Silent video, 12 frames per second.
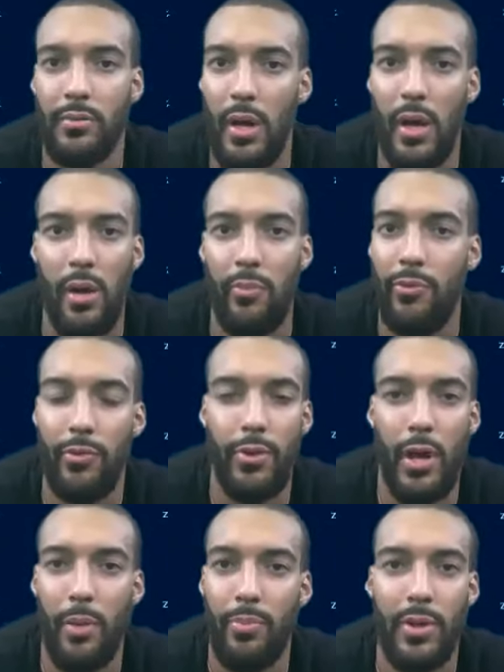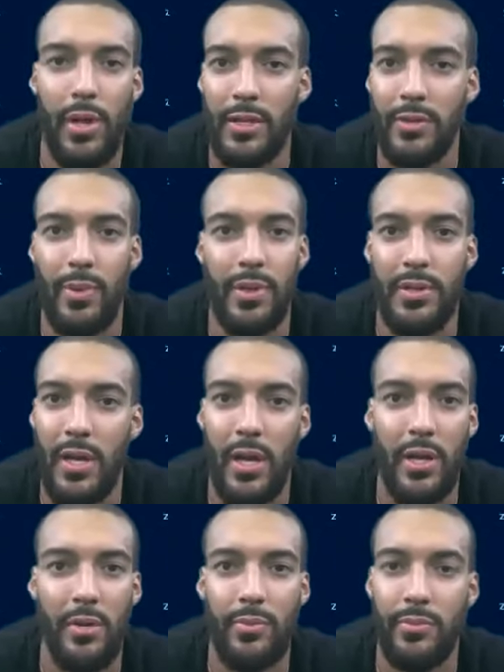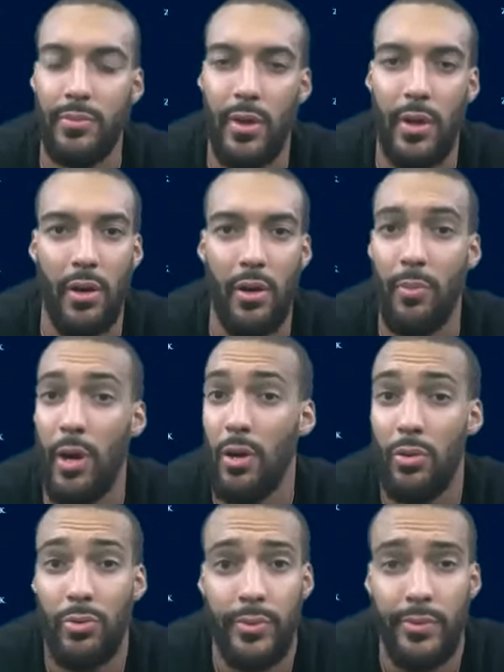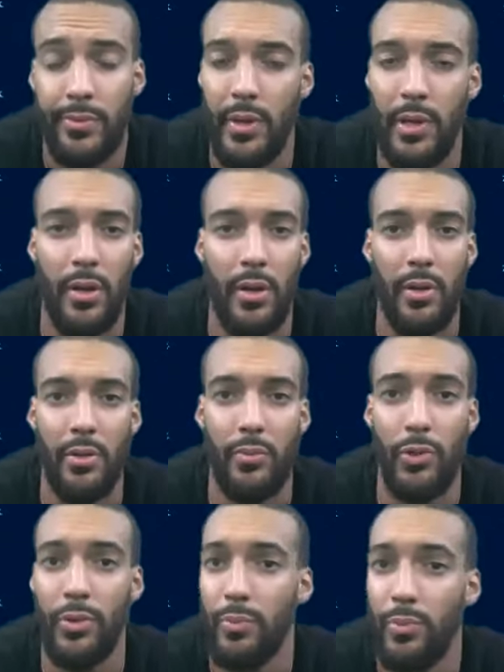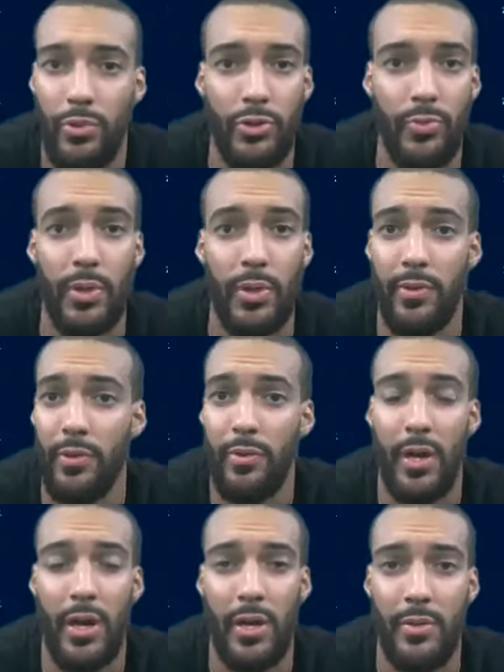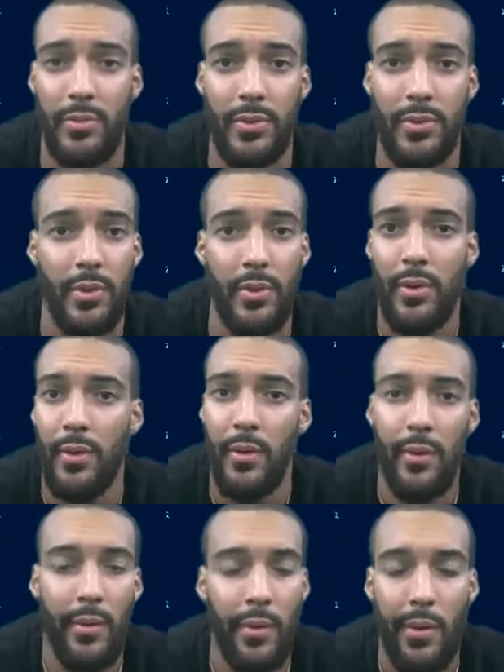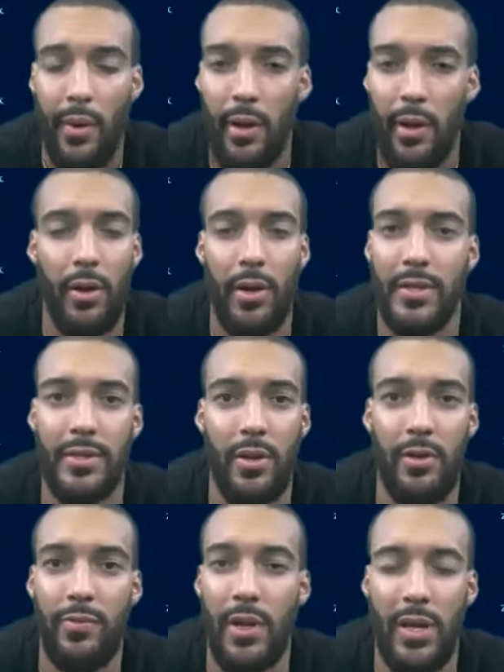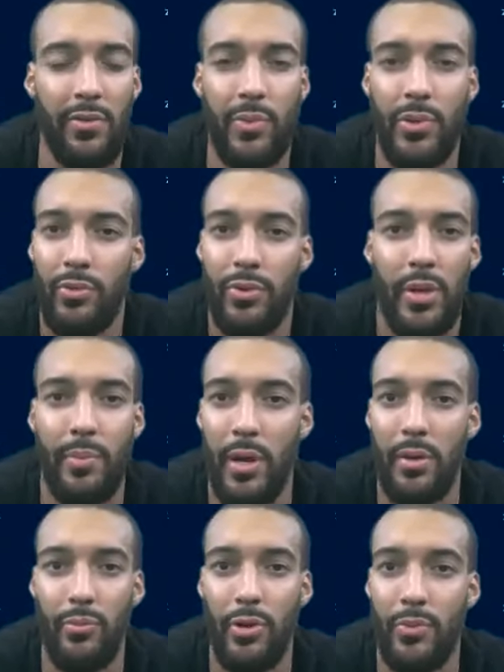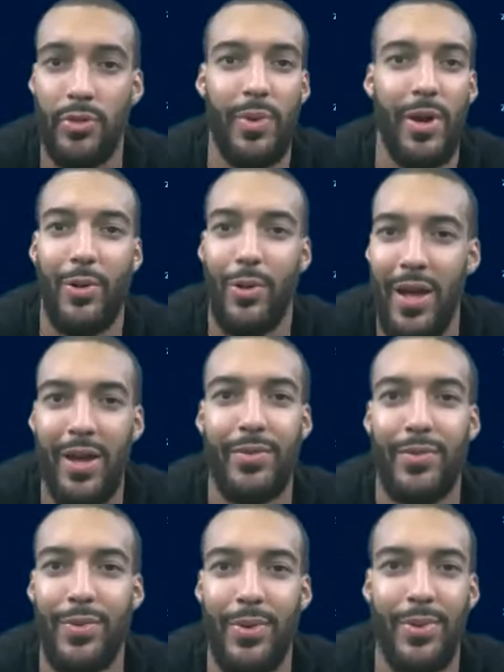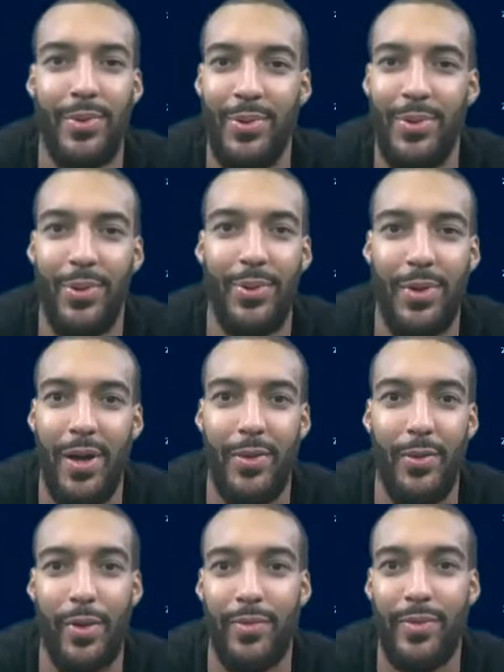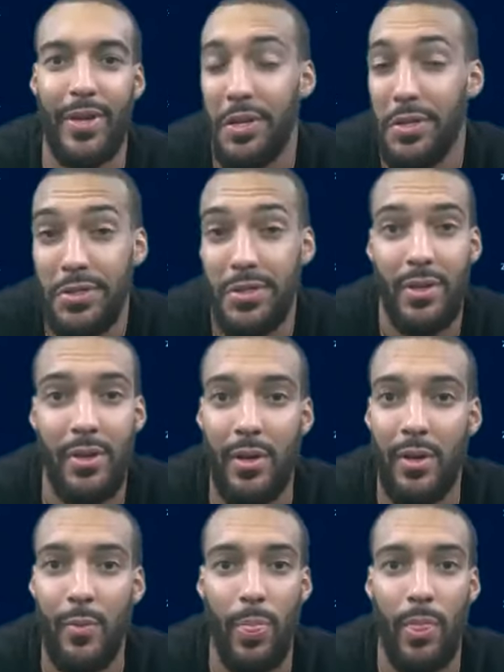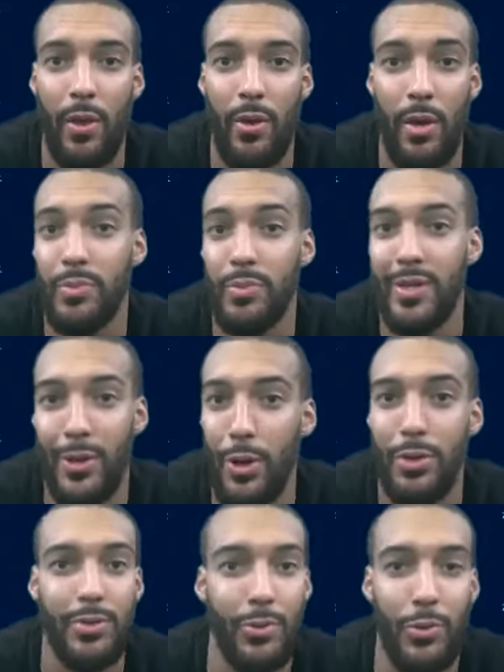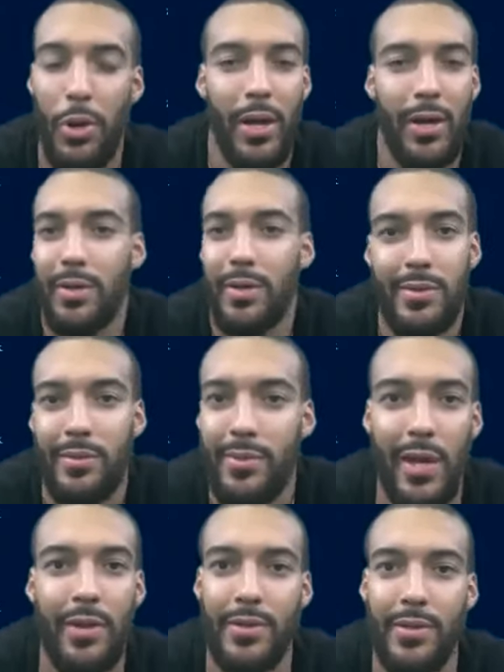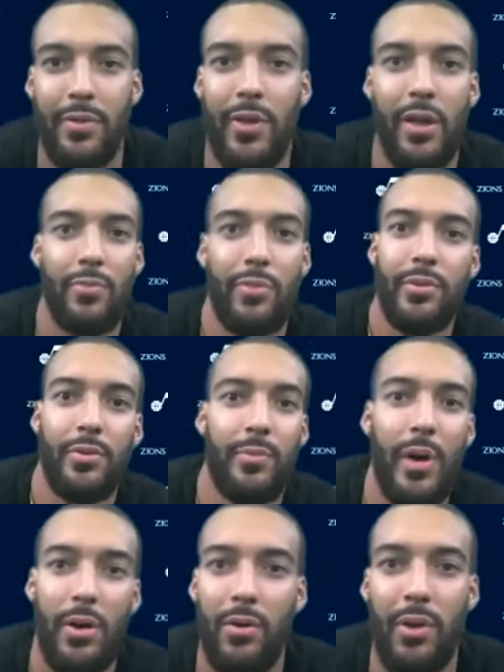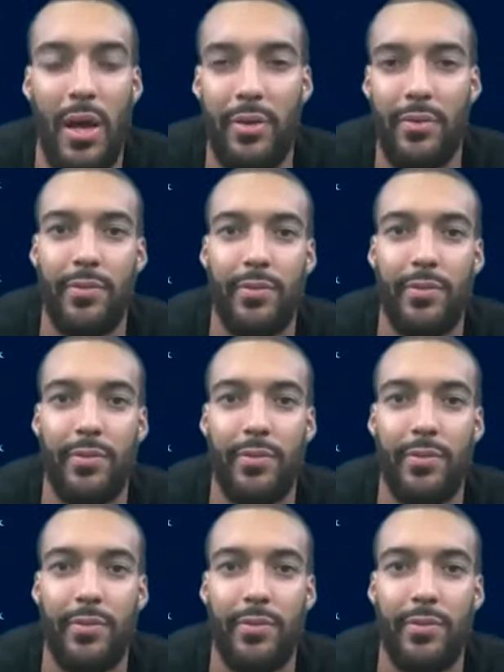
I'm very happy, like, spending time on my own, reading books, playing video games, all that stuff. Like, I've been doing that pretty much my whole life. You know, I don't have kids. I'm single. So, you know, like, it's the kind of stuff that I've been doing my whole life.